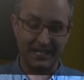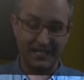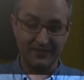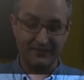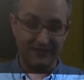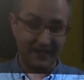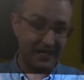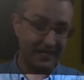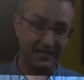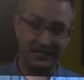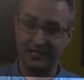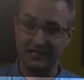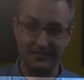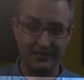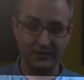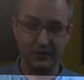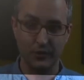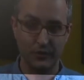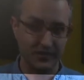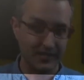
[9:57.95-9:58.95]
fading in
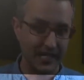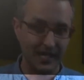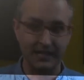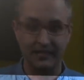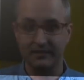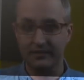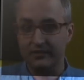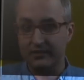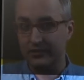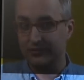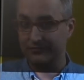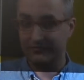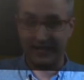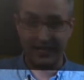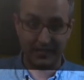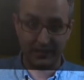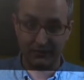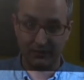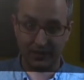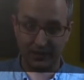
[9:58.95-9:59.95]
0 seconds, so fading
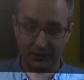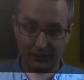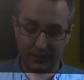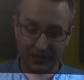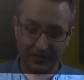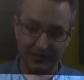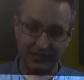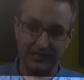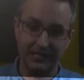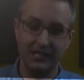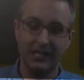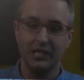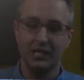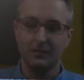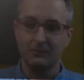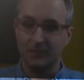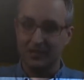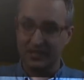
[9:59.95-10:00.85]
really quickly, but it's